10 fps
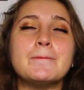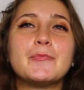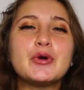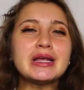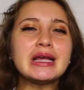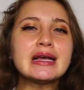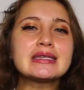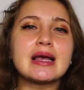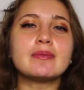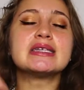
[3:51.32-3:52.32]
Bringing
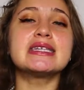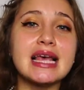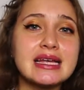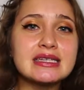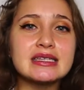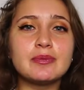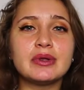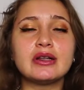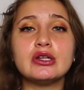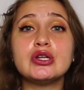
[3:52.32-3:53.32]
some
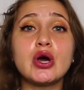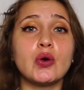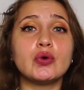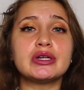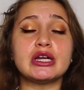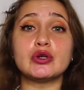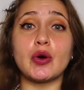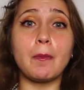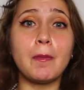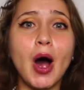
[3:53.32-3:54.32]
sensible note into
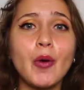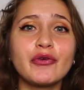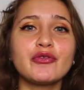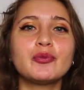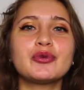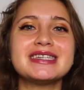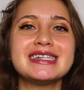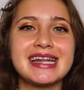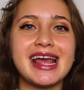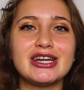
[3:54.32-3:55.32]
a powerful
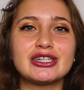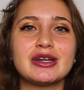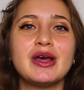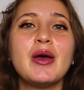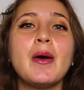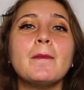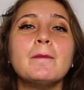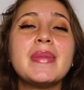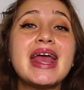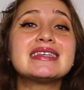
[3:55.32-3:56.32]
presentation
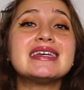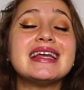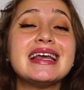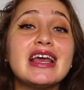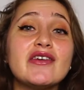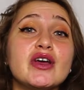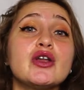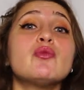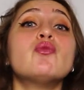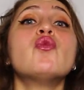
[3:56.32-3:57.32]
makes it
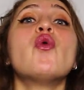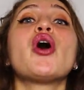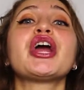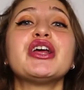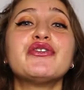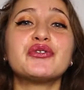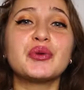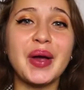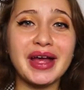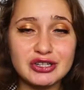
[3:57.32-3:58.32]
even more
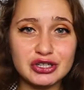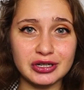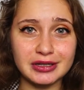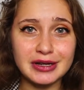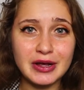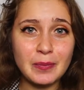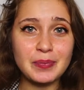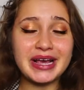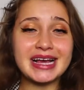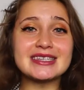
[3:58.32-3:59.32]
influential,
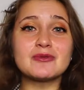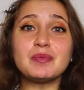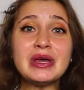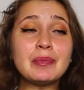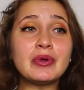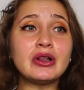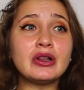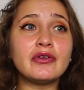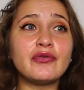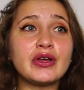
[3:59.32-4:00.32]
because people
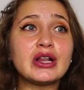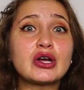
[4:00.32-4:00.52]
will feel